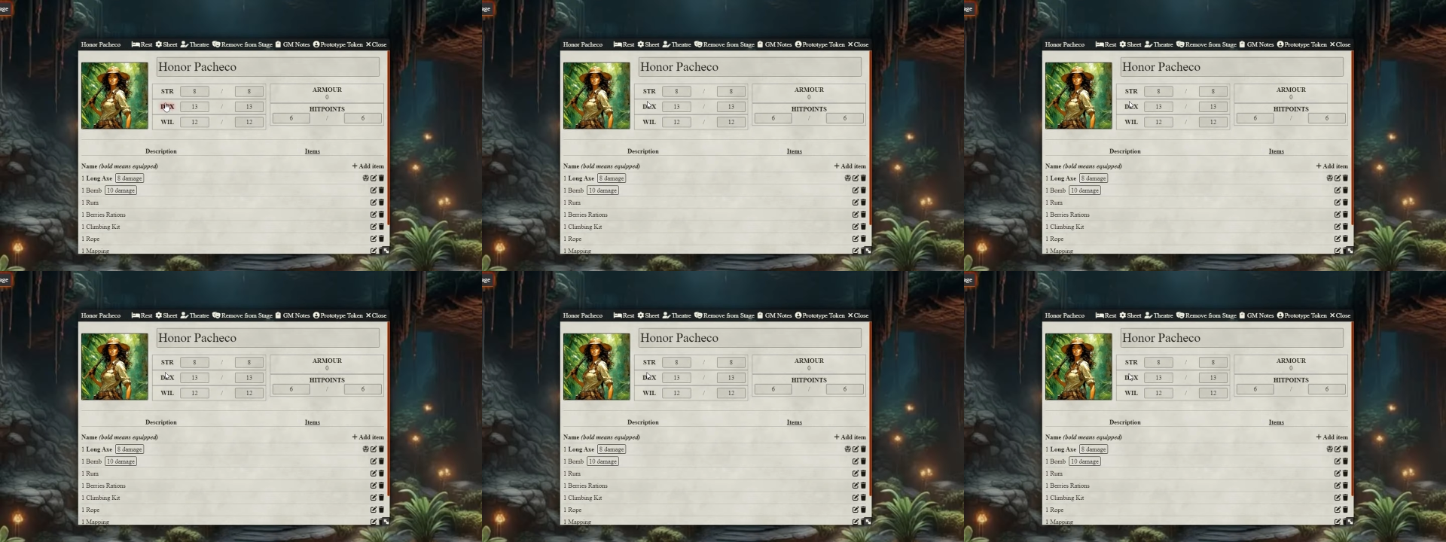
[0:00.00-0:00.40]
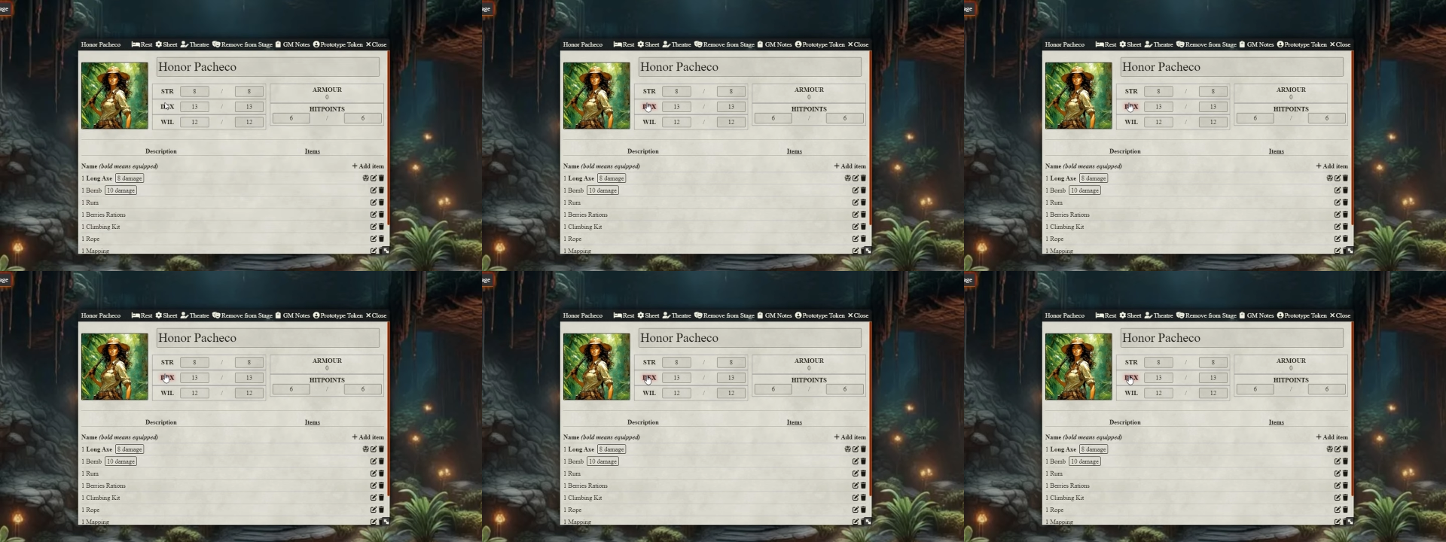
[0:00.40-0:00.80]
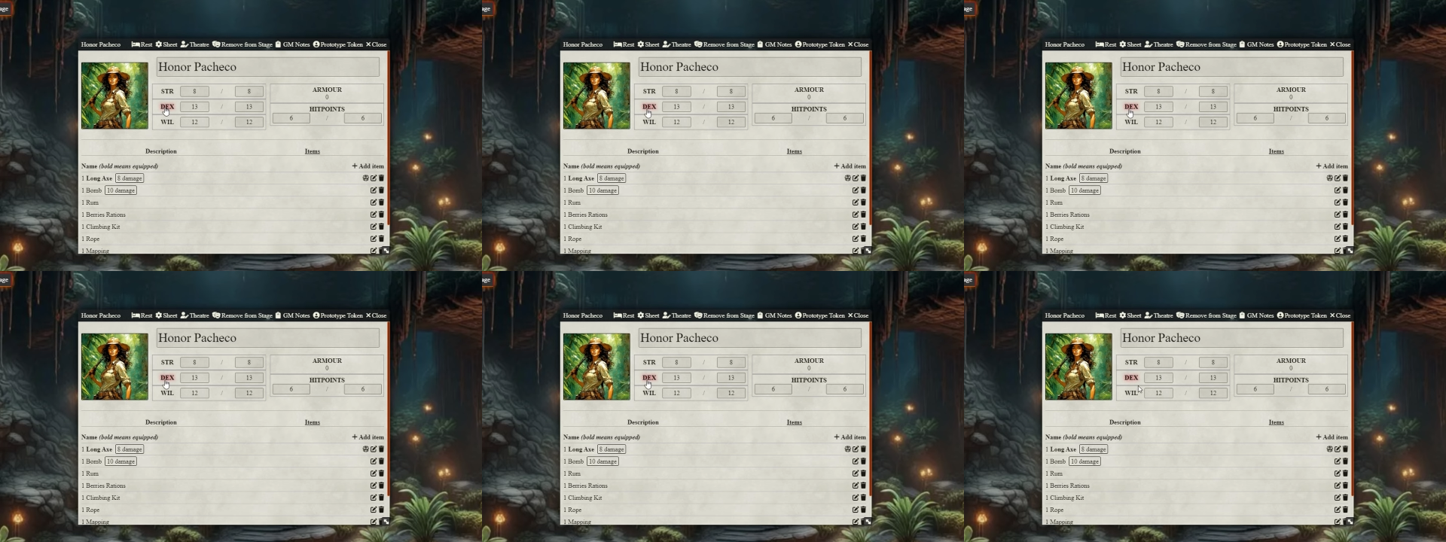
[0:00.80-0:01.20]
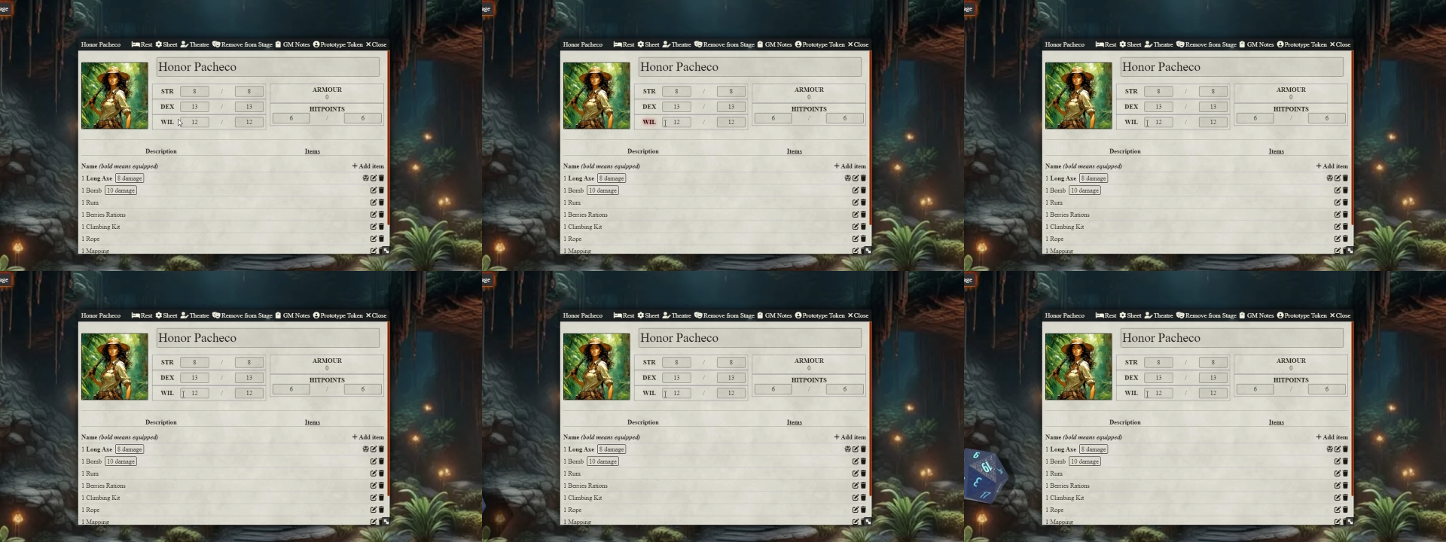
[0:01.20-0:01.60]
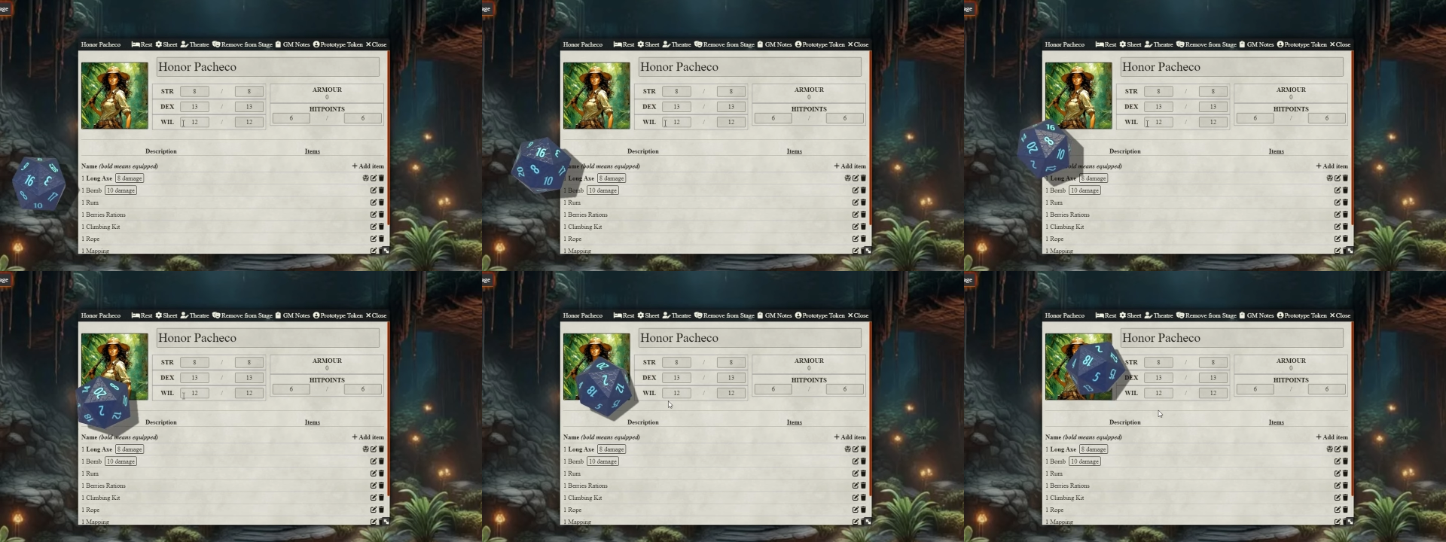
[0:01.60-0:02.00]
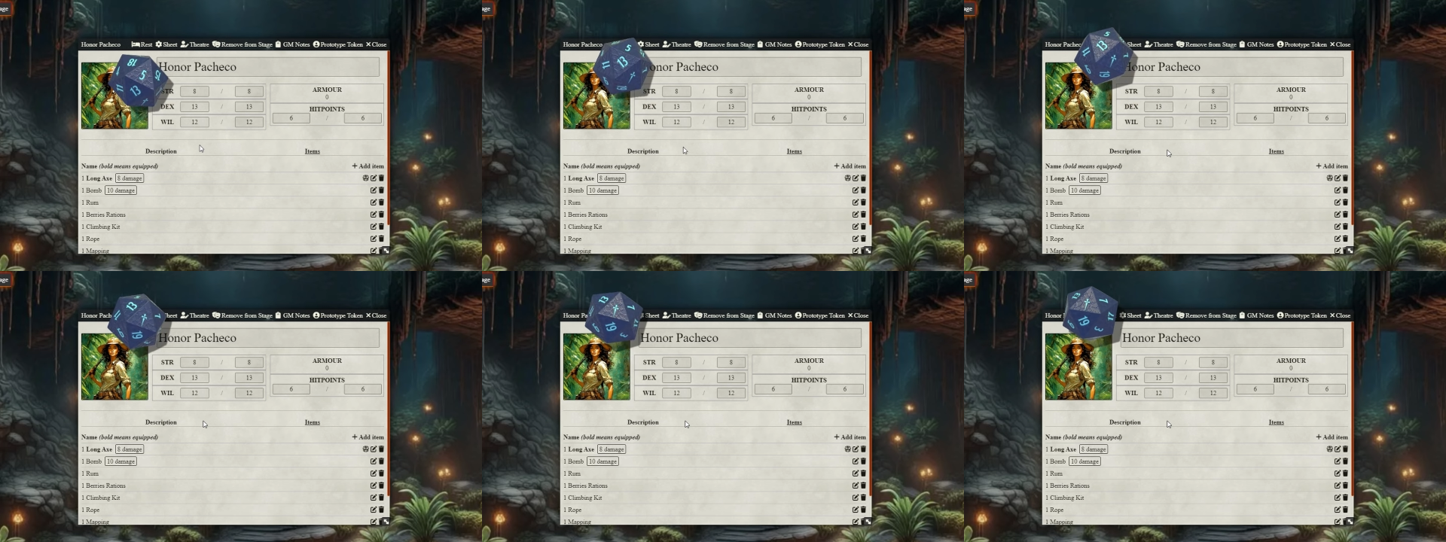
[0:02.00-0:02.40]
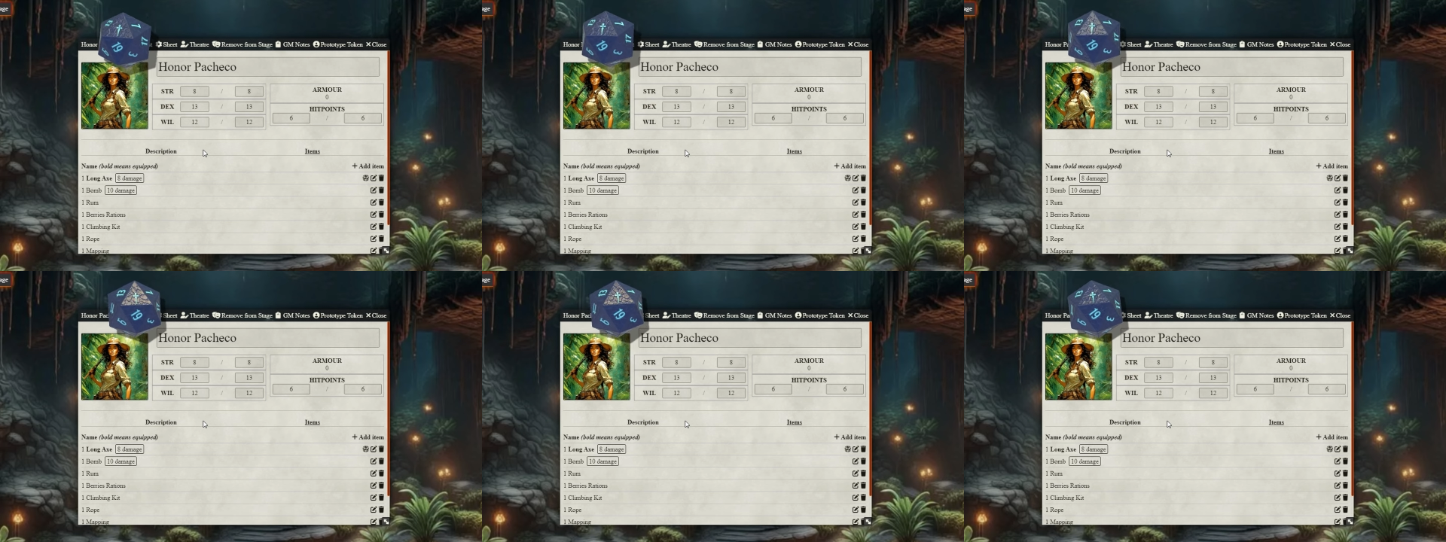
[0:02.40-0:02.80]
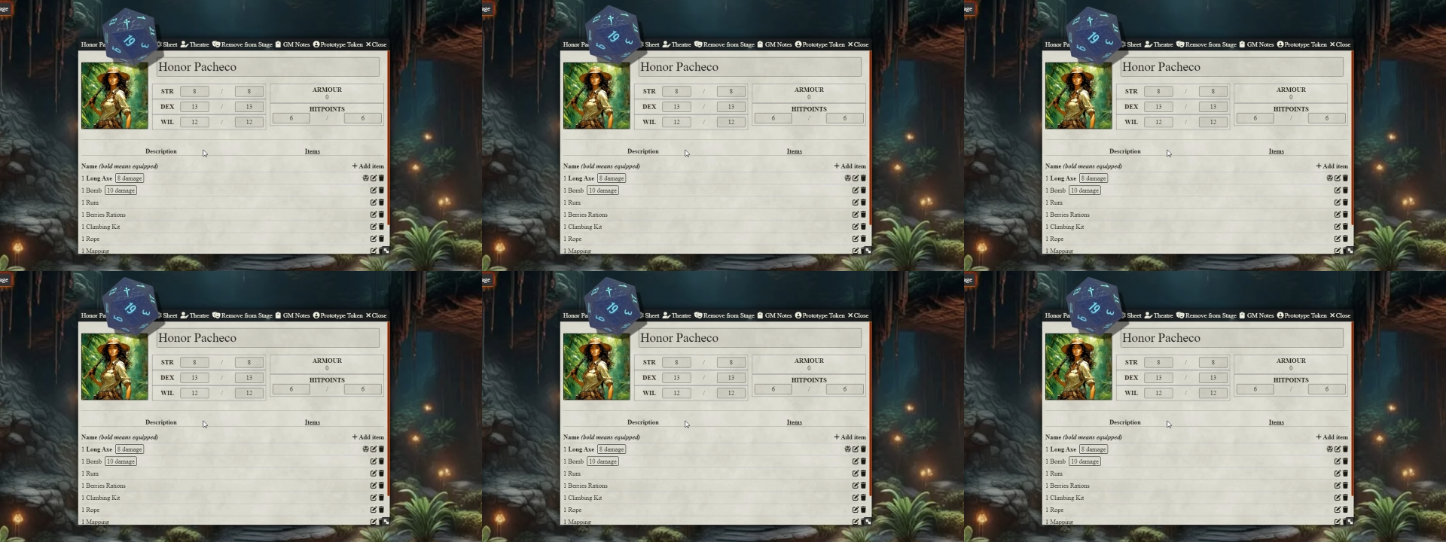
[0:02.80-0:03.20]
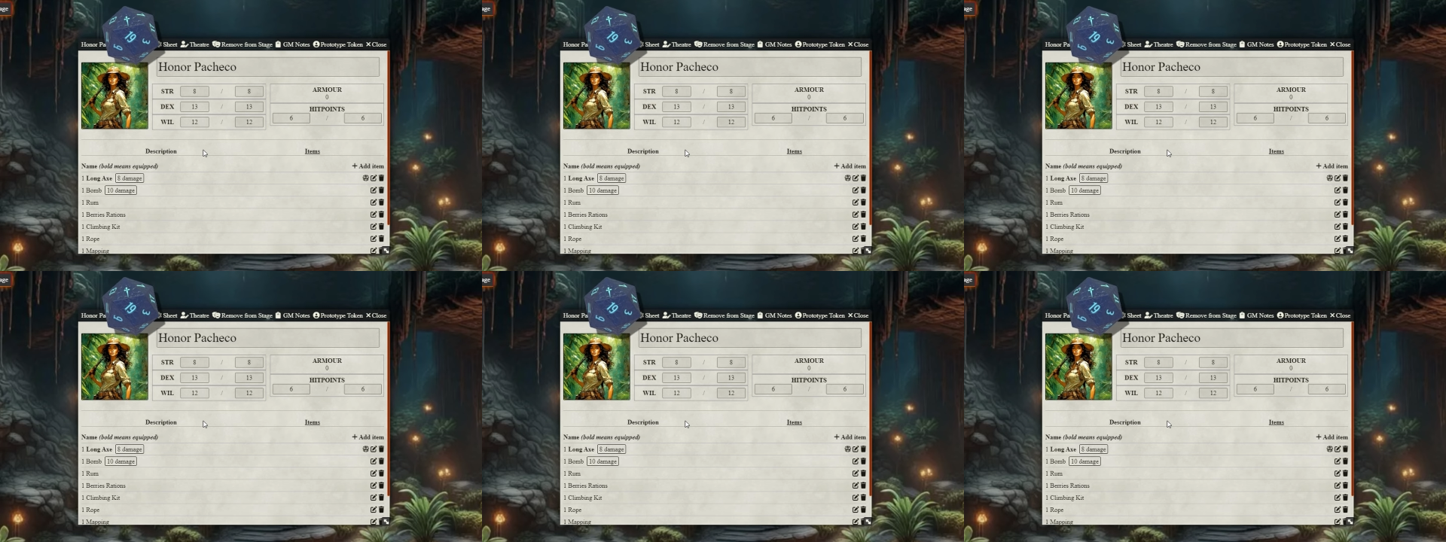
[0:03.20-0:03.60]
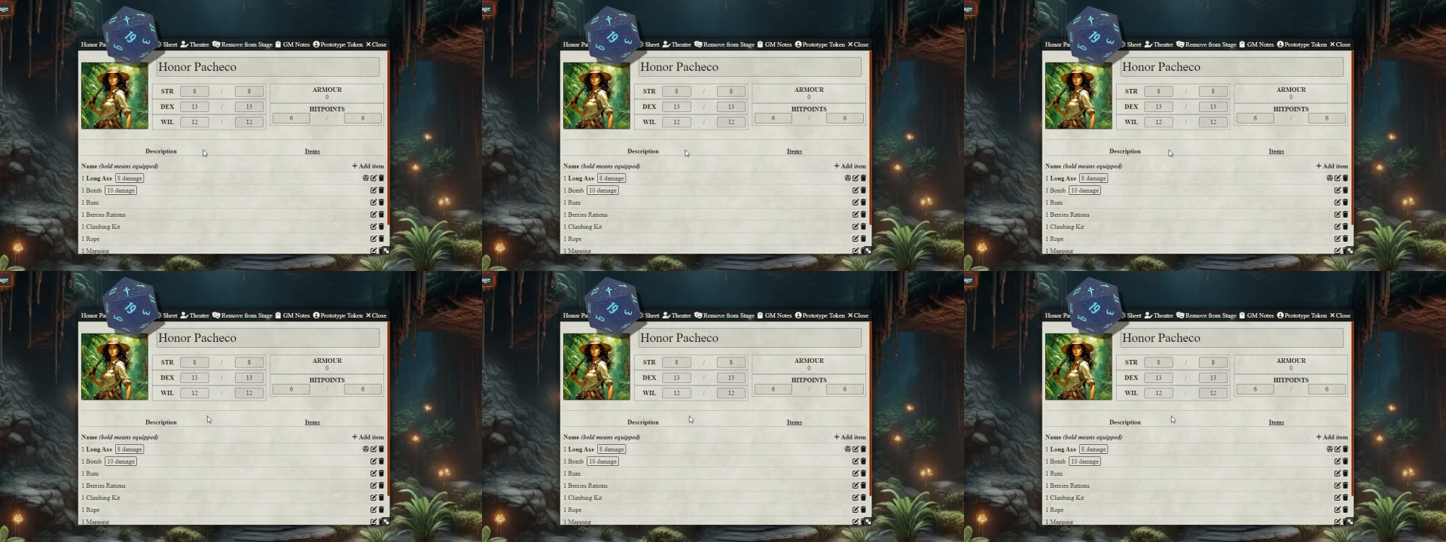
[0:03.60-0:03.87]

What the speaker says: (no speaker visible)